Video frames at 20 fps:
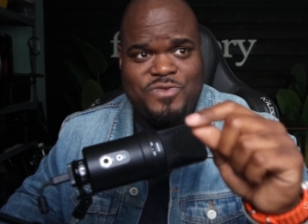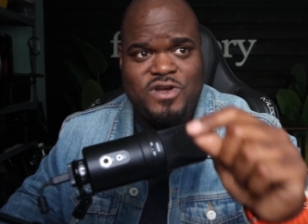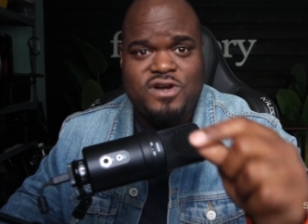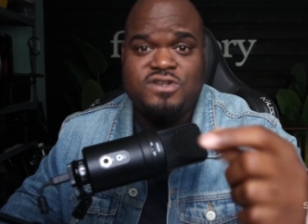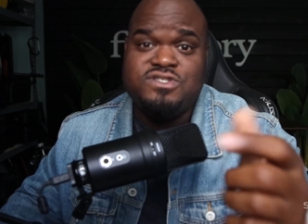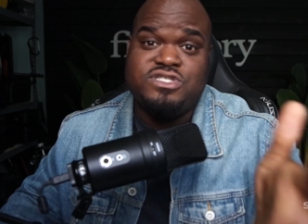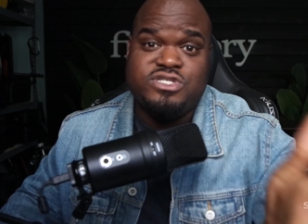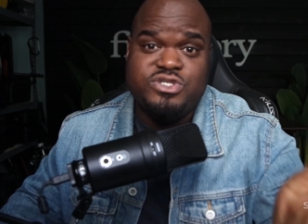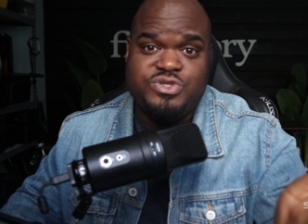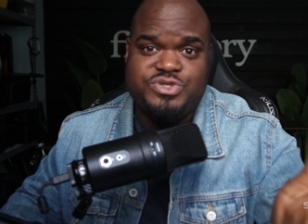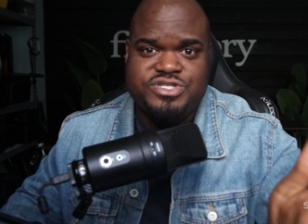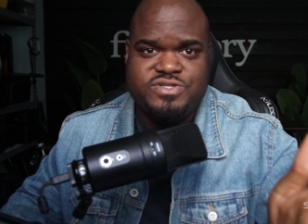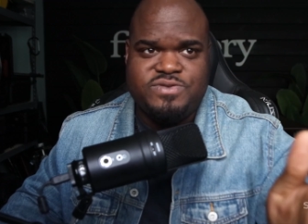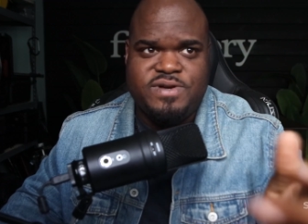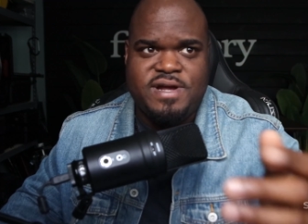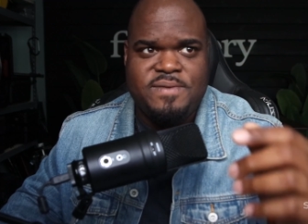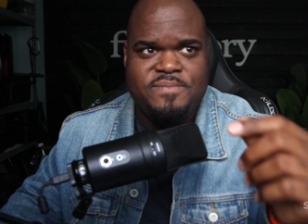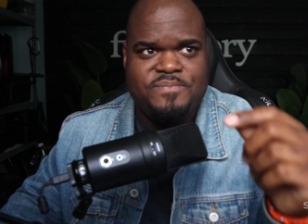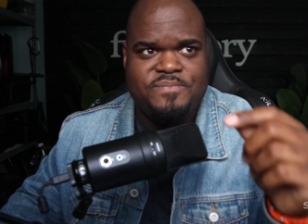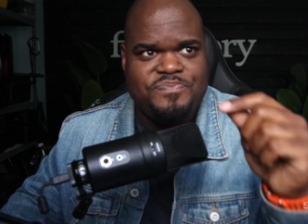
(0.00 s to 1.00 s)
her solution,
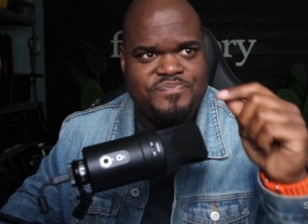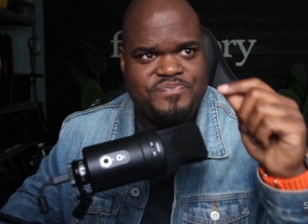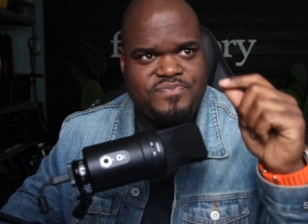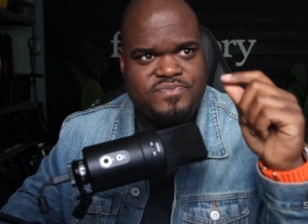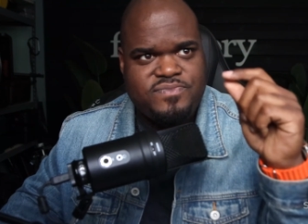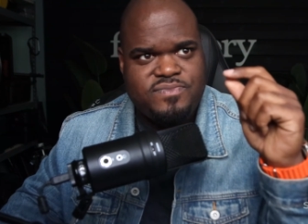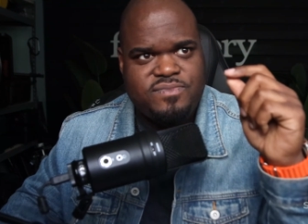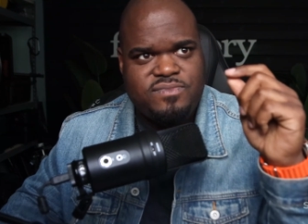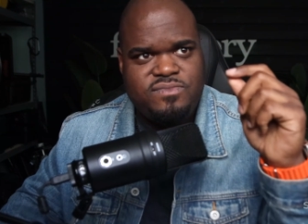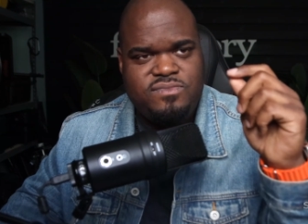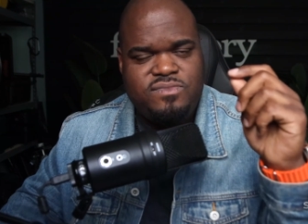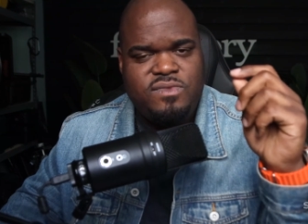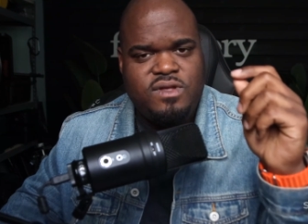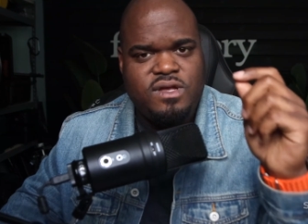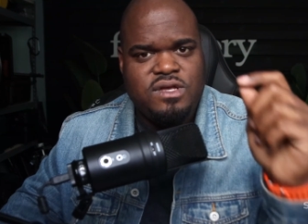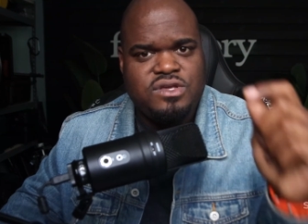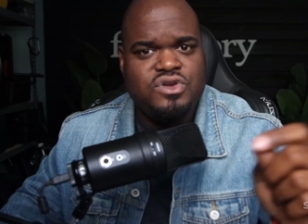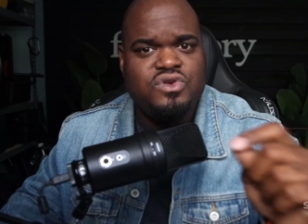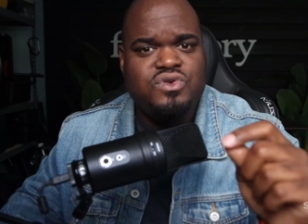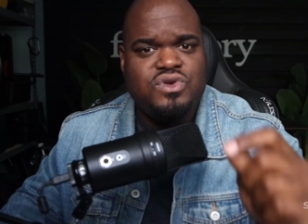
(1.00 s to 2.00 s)
right?
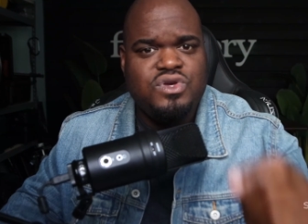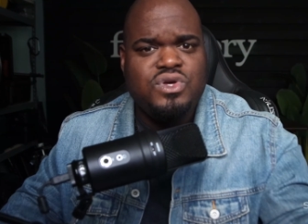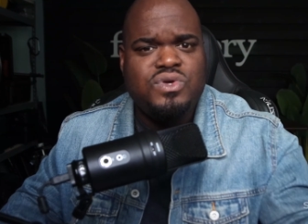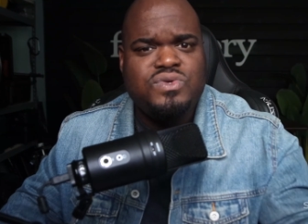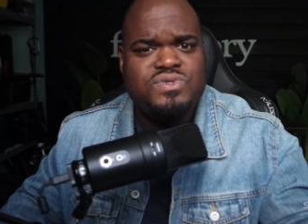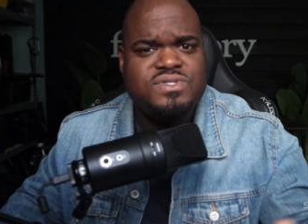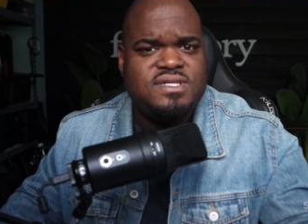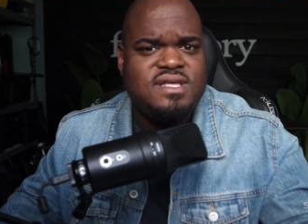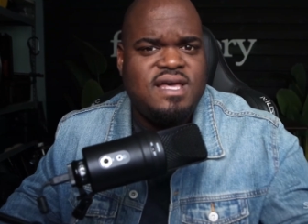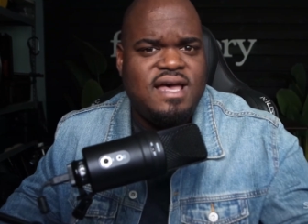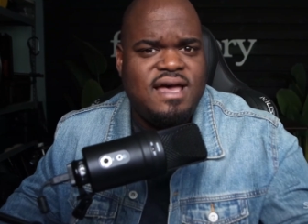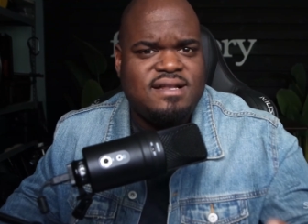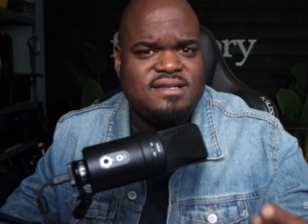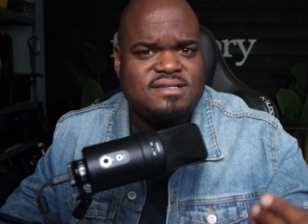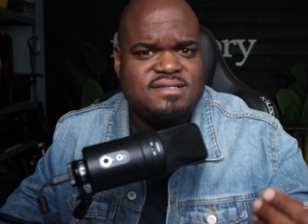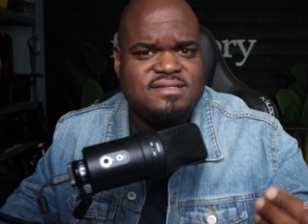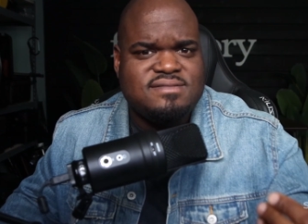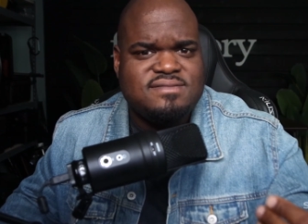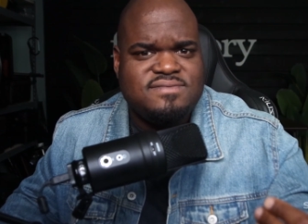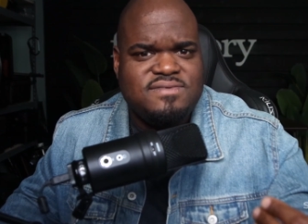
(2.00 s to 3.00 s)
You use
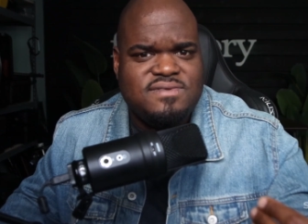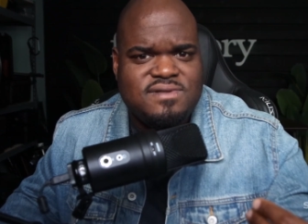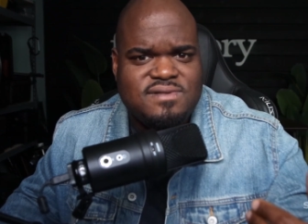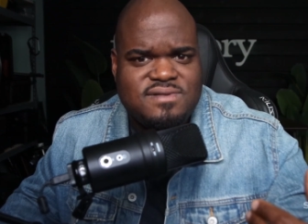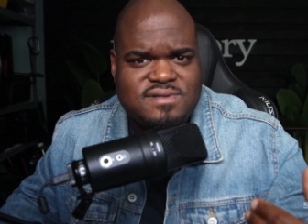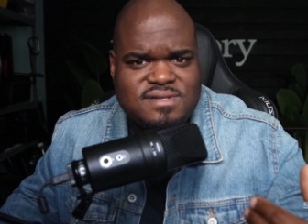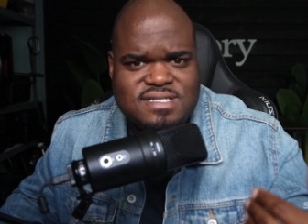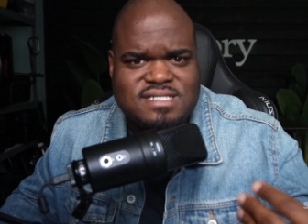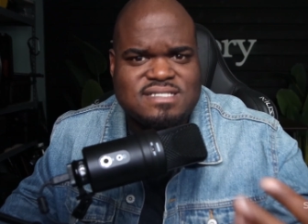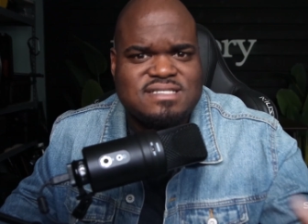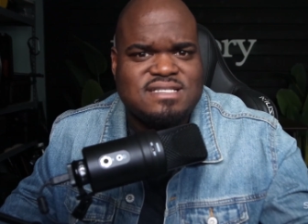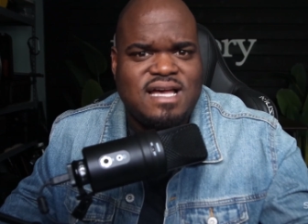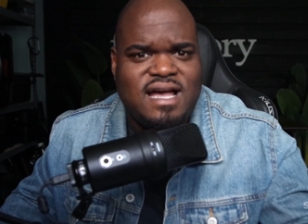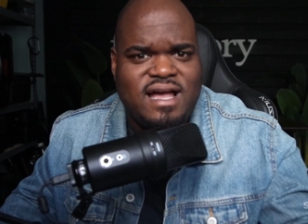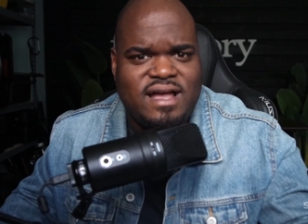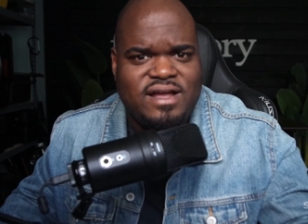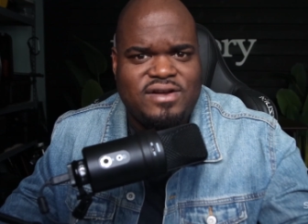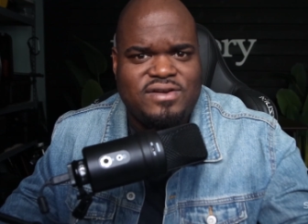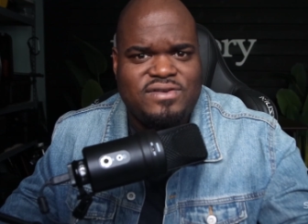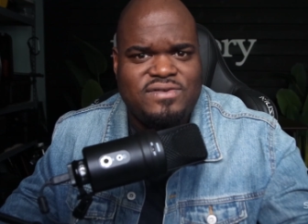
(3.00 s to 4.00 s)
that
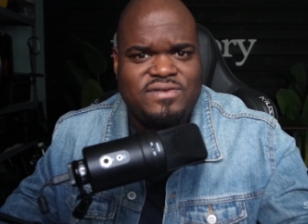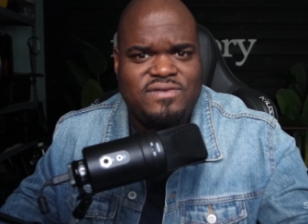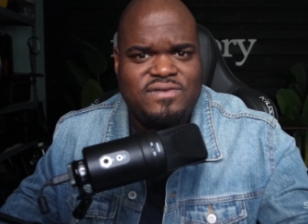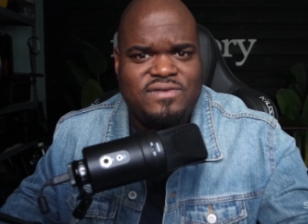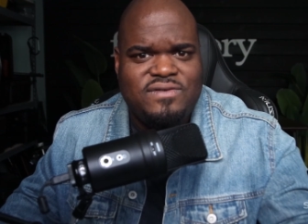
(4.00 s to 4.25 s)
desire,